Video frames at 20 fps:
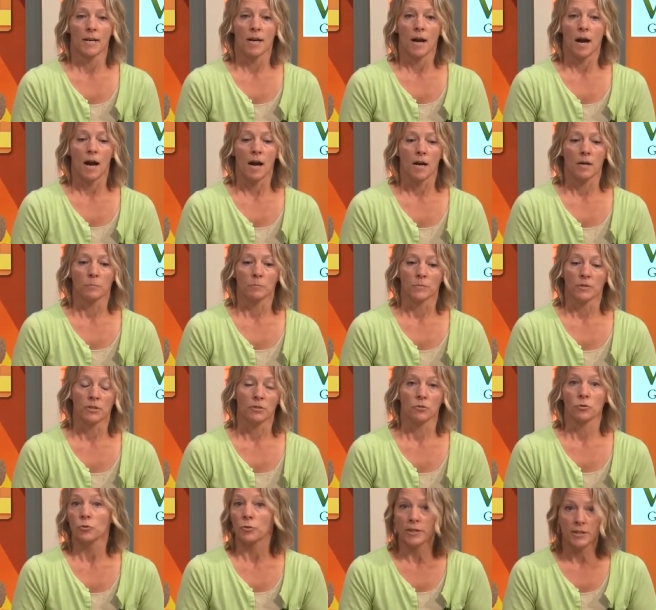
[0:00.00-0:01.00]
um,
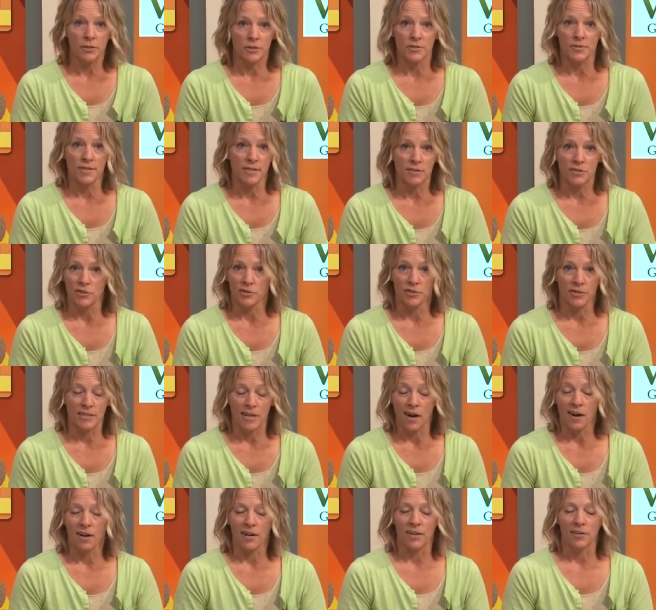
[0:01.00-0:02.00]
little critters in your
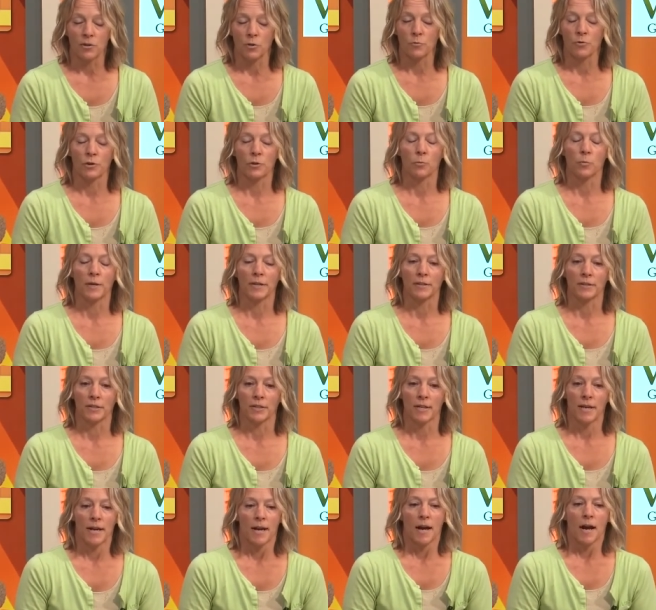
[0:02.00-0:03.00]
yard over the
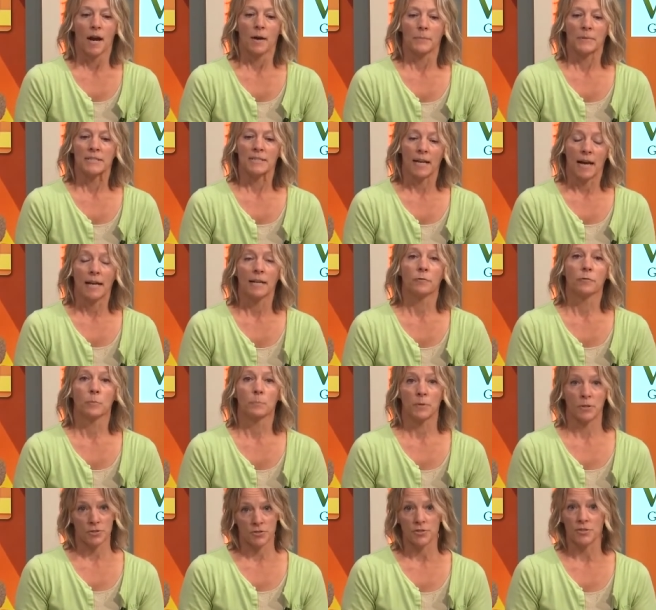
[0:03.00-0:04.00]
winter. Um, it's kind of a
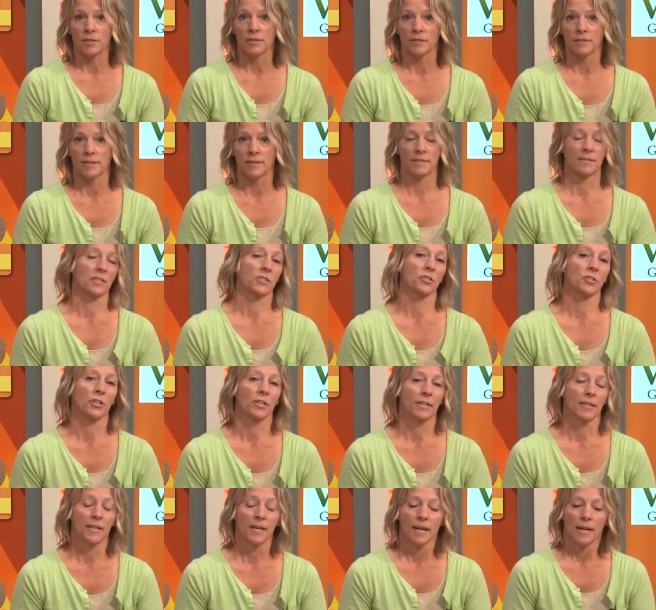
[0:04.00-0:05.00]
personal
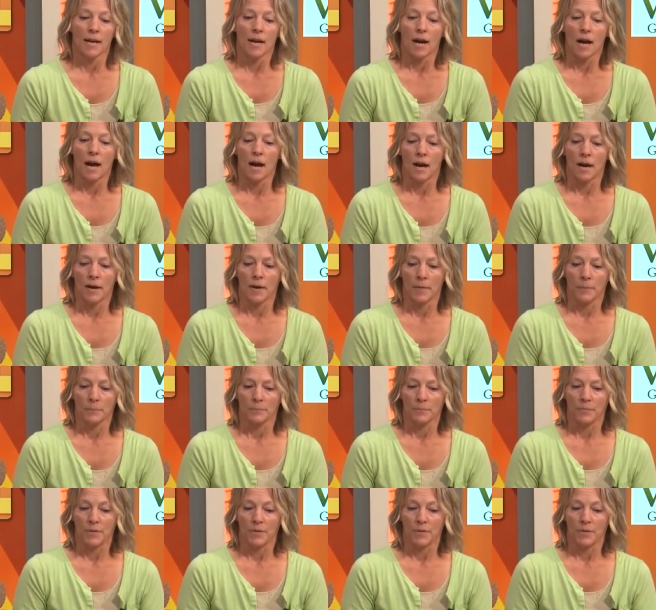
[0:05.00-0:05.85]
decision. Um,